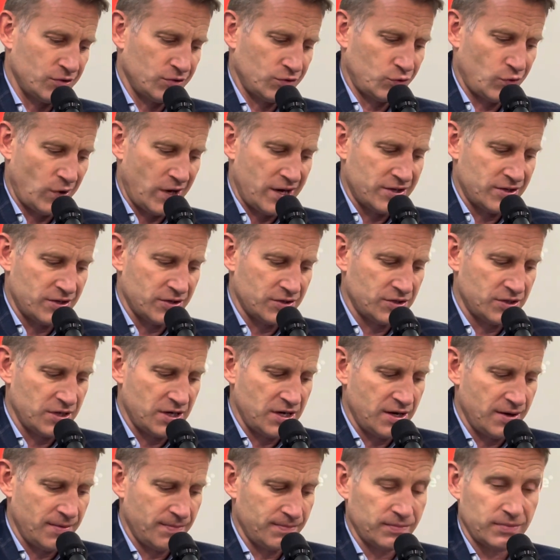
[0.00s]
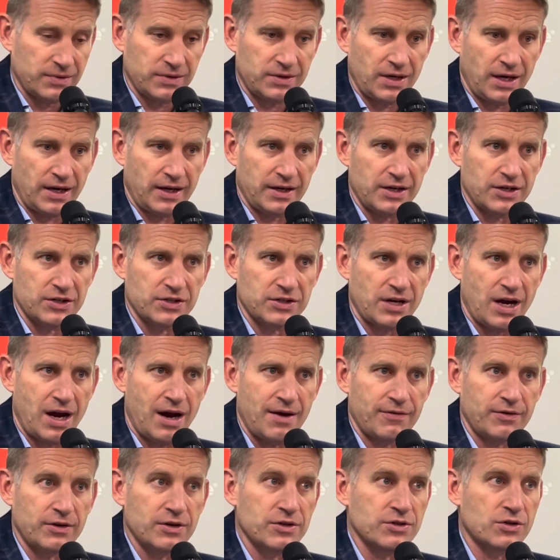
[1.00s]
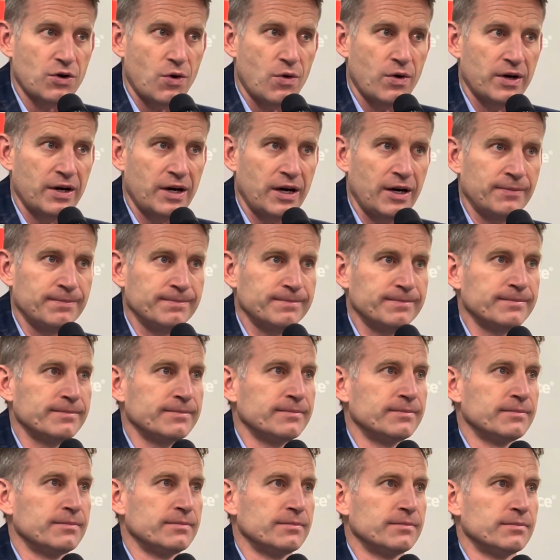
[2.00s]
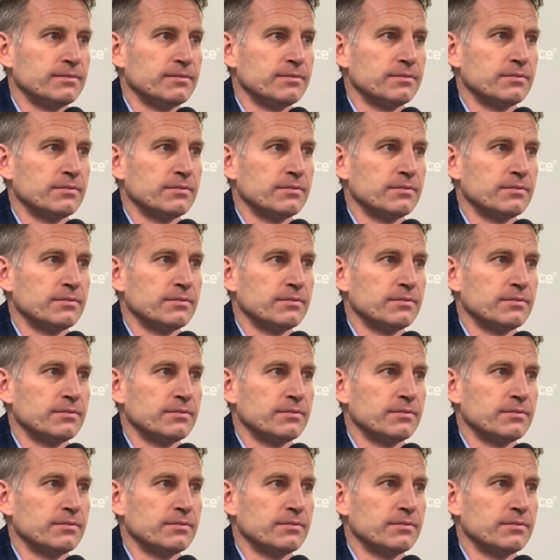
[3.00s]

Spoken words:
great to see him kind of get his confidence going there.